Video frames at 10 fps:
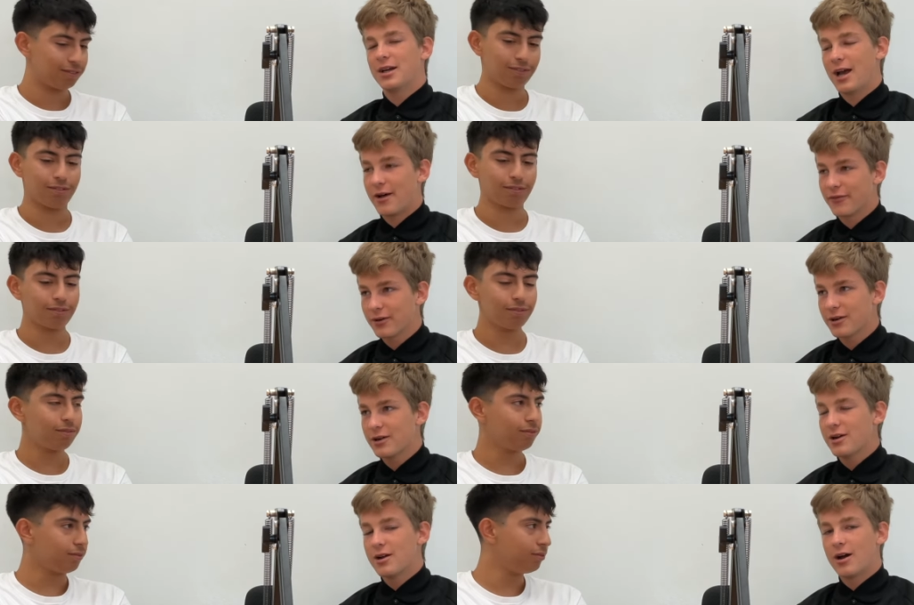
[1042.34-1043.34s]
Speaker 1: ever,
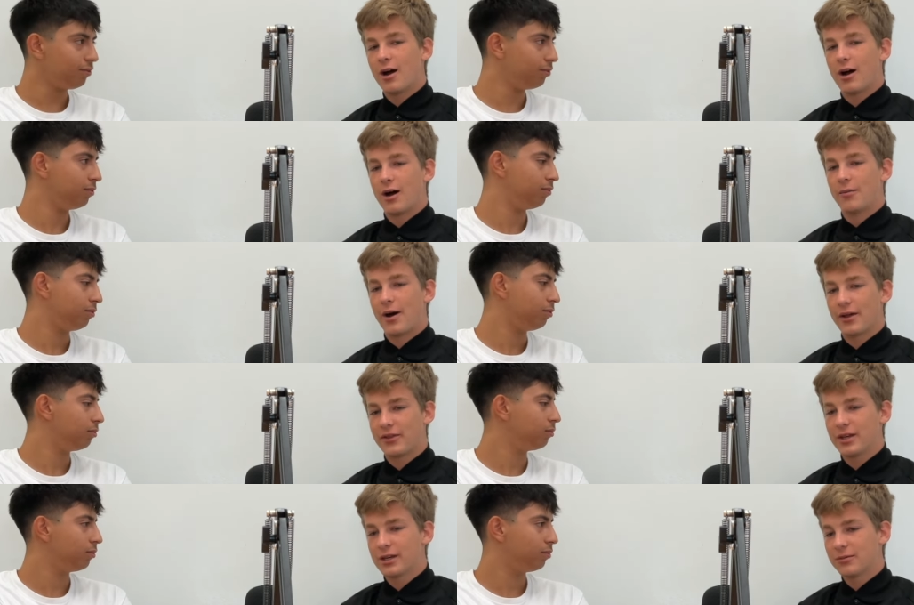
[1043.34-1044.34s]
I
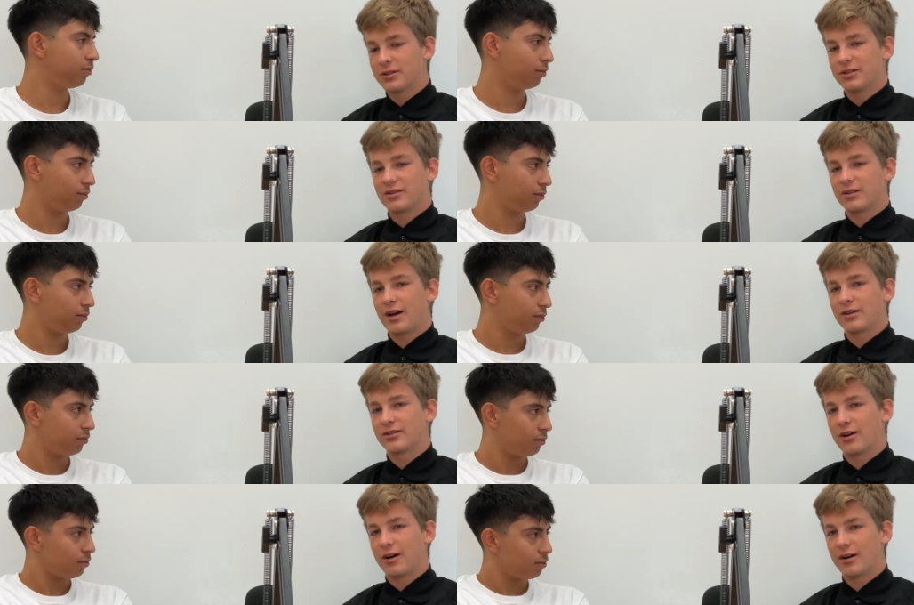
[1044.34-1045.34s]
think it was, I
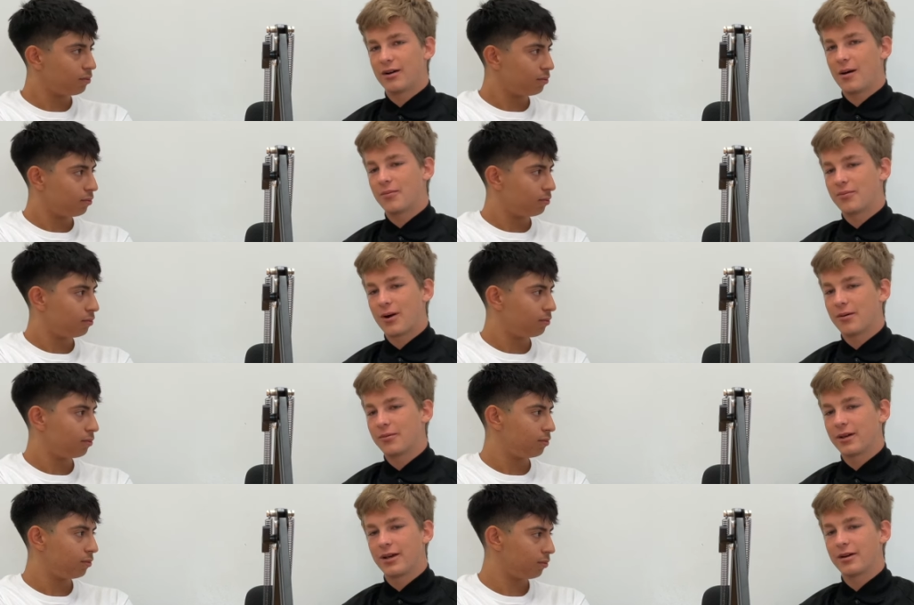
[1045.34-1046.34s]
saw
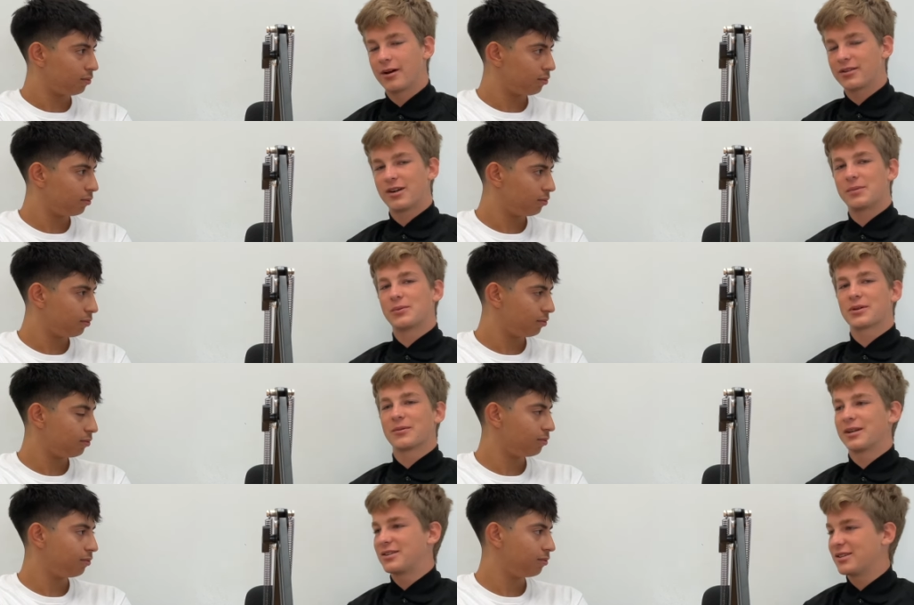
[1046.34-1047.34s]
probably a ton of people can
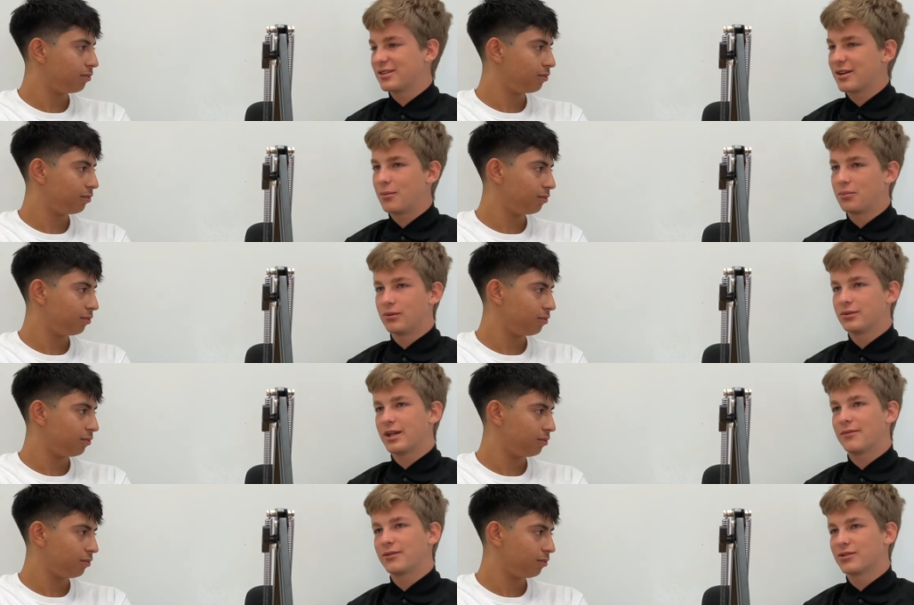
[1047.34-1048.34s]
relate to this, a Blue
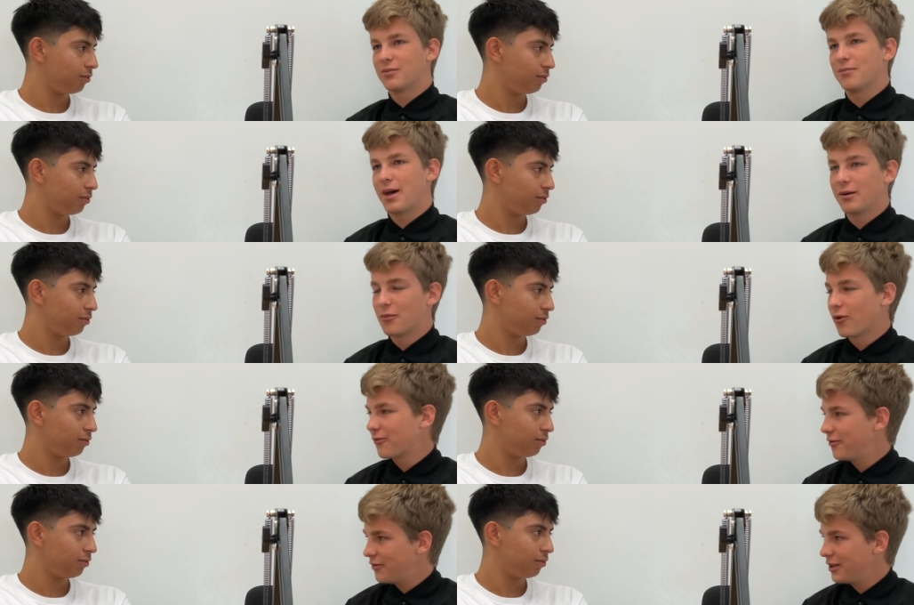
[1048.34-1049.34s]
Devils Metamorph
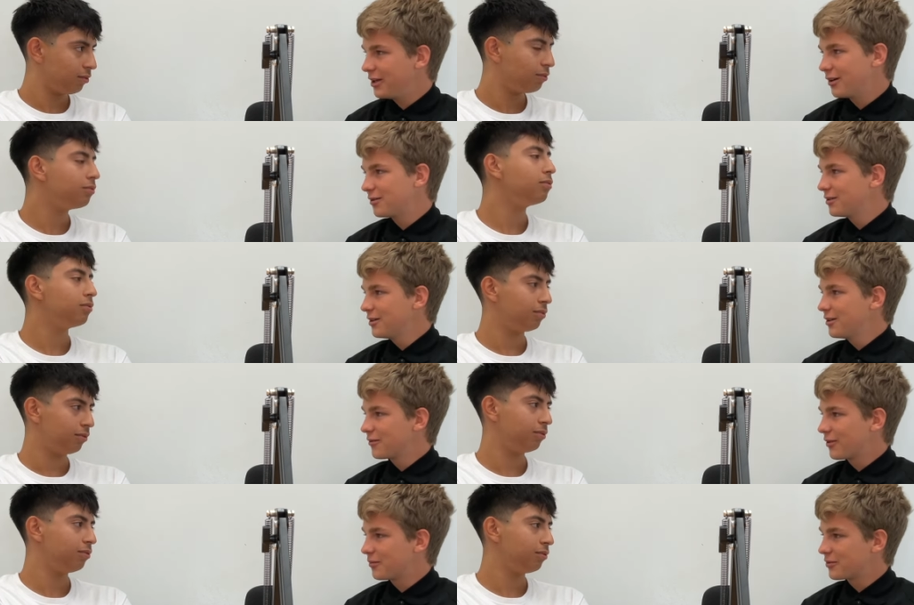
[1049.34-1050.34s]
video from